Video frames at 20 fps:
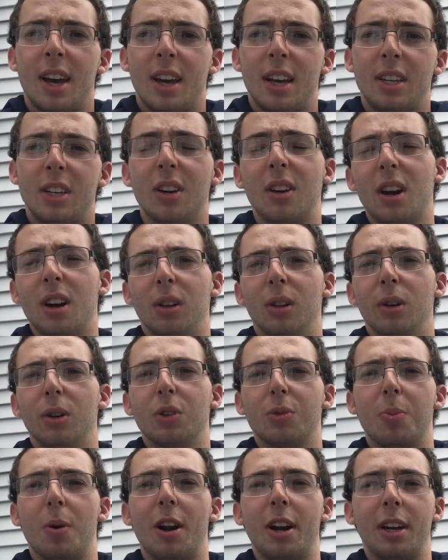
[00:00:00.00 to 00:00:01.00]
You're going to
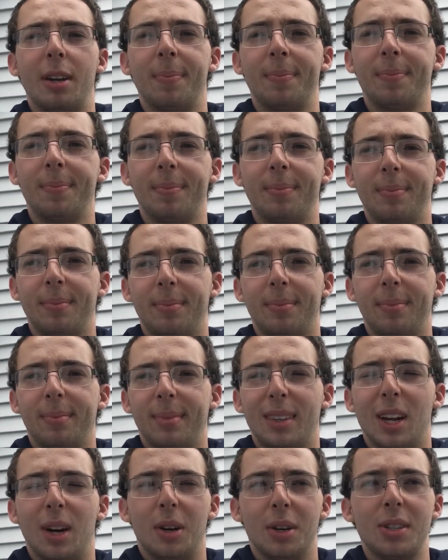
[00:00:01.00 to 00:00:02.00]
lose money.
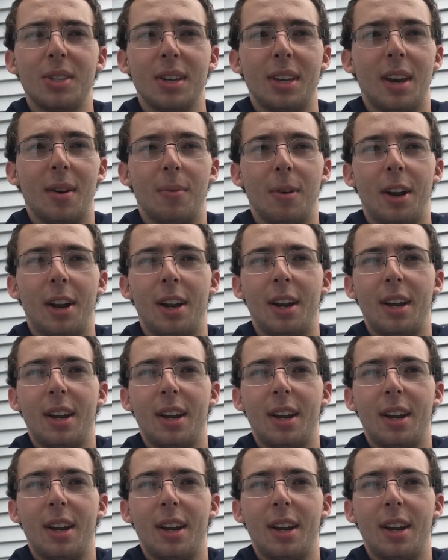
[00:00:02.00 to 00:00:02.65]
It's a given.